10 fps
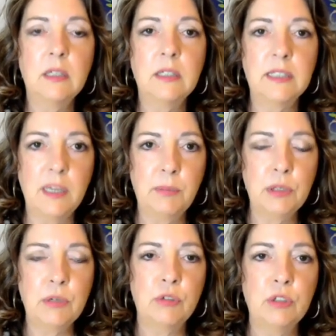a
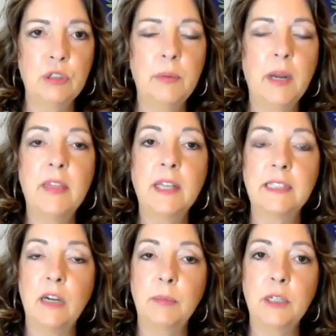separate group
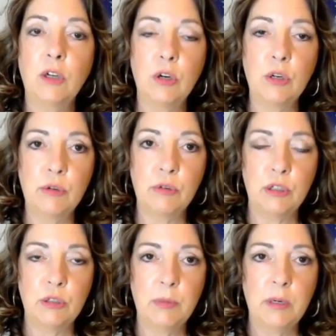that's helping her
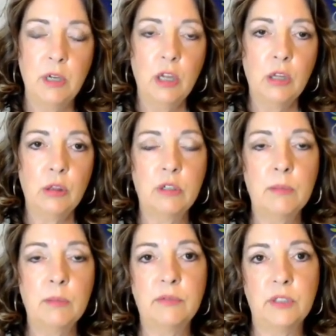group learn
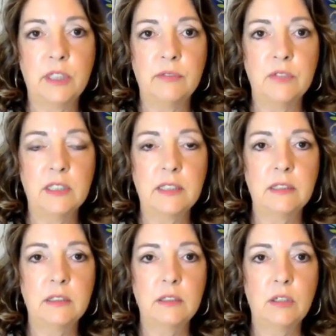about
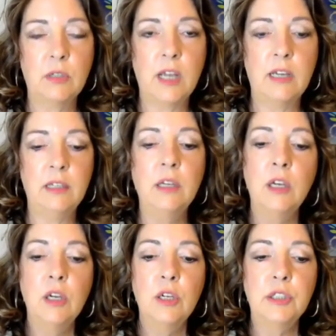forgiveness. Okay,
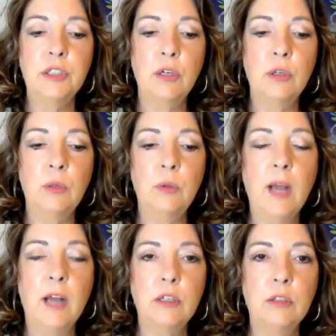so
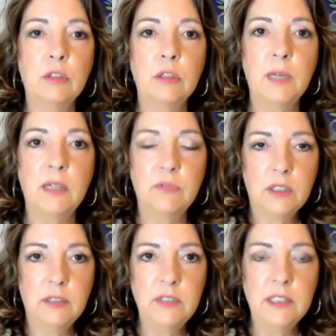how do you learn about
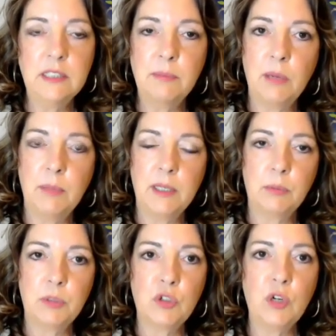forgiveness? By being
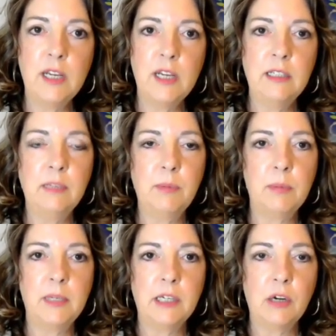betrayed, by
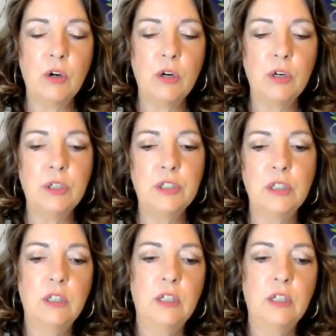being hurt,